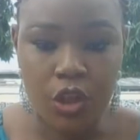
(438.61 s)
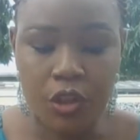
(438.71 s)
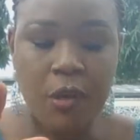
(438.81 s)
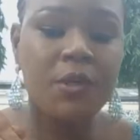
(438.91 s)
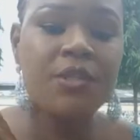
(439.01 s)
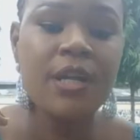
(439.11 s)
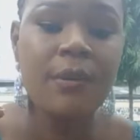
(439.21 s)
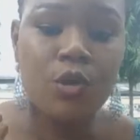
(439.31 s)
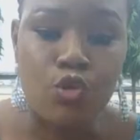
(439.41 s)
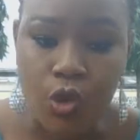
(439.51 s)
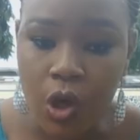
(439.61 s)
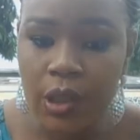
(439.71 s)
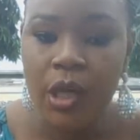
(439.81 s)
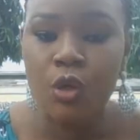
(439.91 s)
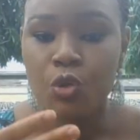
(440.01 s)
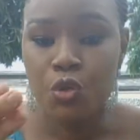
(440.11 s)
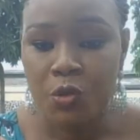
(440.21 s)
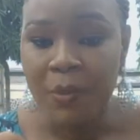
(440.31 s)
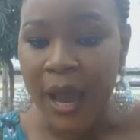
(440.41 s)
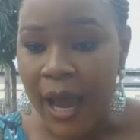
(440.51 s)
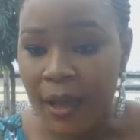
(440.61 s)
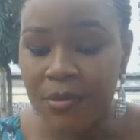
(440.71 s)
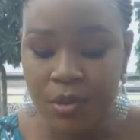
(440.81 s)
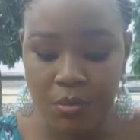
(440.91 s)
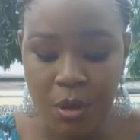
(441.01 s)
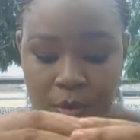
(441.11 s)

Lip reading: your immune system is strong, you use my herbs, maybe